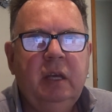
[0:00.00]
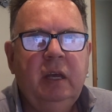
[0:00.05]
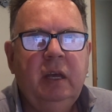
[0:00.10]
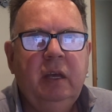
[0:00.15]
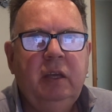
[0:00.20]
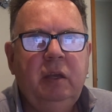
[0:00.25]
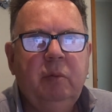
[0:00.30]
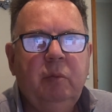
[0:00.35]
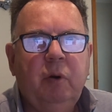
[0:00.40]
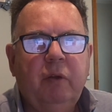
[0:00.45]

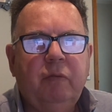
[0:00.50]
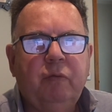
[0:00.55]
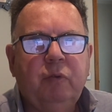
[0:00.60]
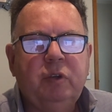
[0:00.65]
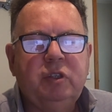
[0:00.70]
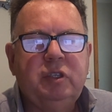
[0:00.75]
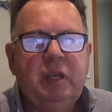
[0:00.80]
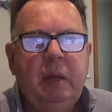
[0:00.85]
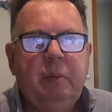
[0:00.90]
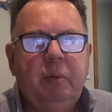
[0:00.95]
you might, for
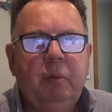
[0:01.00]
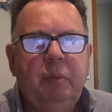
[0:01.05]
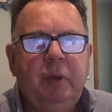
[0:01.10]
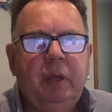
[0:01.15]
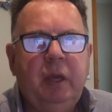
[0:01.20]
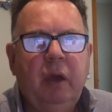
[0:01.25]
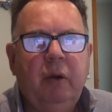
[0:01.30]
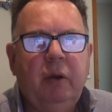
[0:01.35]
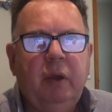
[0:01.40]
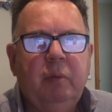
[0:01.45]
example, be
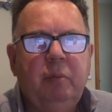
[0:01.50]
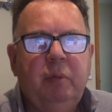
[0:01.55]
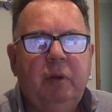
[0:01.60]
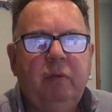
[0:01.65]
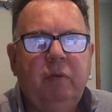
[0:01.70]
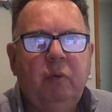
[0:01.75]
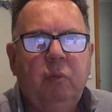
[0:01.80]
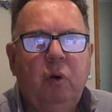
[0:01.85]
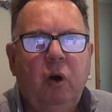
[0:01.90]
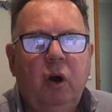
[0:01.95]
going a bit of a
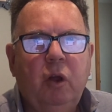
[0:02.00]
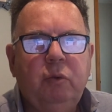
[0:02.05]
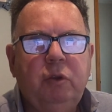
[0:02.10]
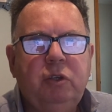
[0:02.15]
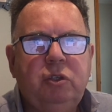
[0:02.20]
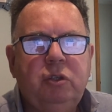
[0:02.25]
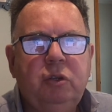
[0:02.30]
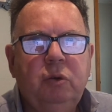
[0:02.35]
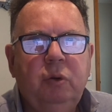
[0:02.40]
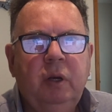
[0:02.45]
winery
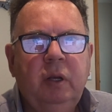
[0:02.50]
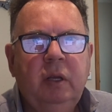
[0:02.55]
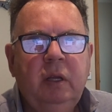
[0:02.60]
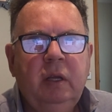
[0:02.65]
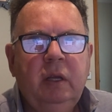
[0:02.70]
tour